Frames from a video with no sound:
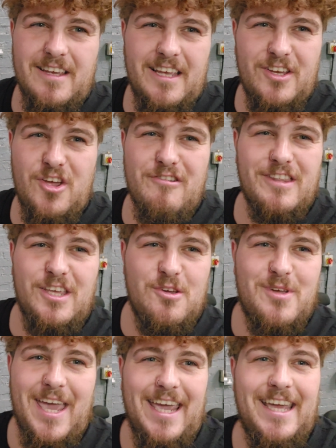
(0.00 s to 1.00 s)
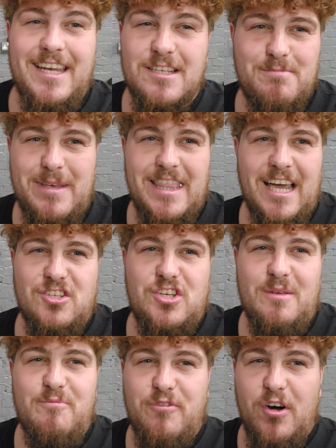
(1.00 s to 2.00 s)
here in the UK, it hasn't been that
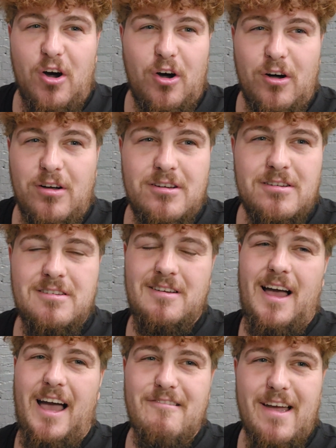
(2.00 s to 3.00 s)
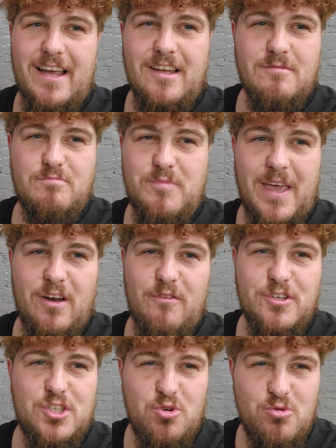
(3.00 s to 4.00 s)
cheap for, I reckon, getting on
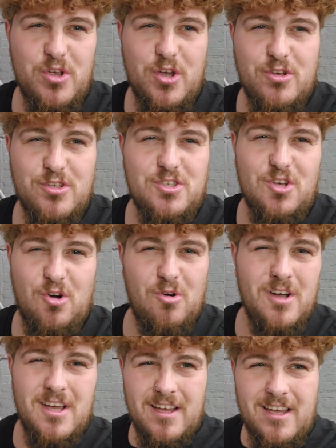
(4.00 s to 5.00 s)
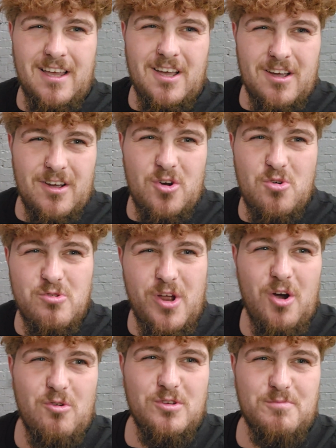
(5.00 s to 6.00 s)
for 2 years. So who
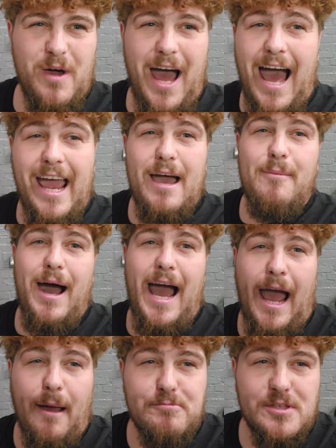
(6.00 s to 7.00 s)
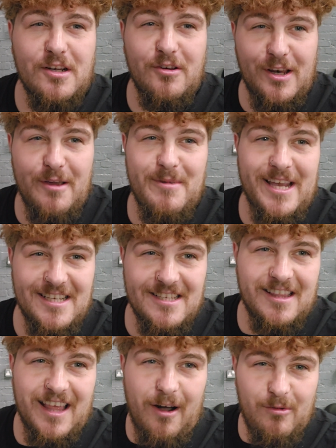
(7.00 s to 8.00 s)
knows? But I am absolutely amazed
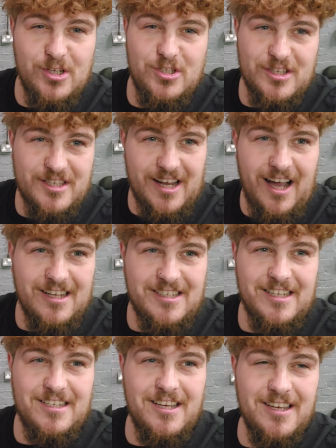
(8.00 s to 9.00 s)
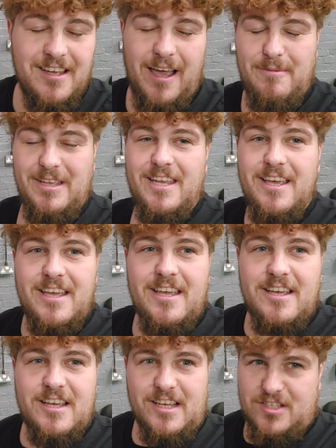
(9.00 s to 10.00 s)
that that one just started. I mean,
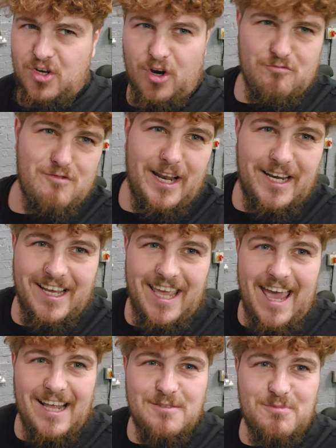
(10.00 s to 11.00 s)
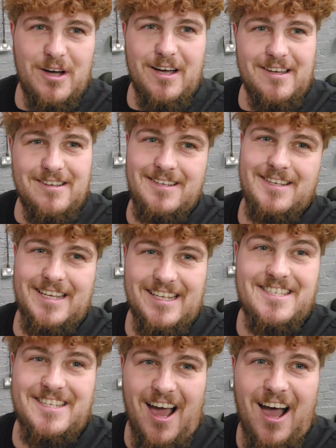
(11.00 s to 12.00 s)
it's not a runner yet, but
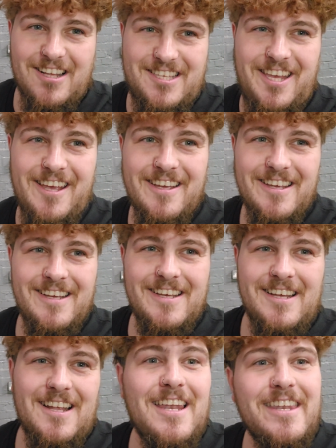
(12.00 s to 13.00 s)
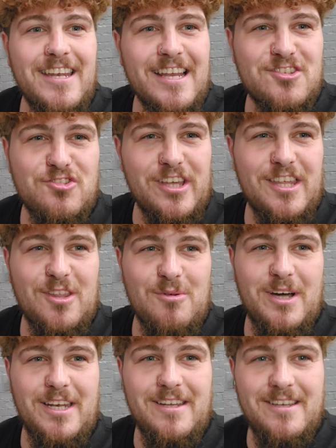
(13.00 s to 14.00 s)
it starts. Let's try the other one.